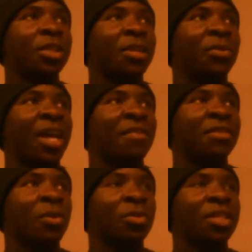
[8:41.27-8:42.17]
they would have
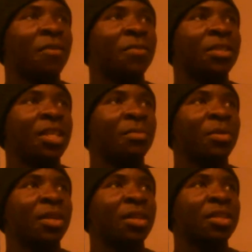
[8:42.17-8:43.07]
low self esteem
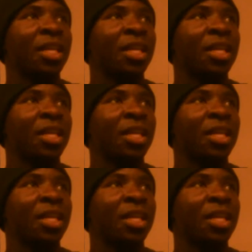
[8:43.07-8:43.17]
because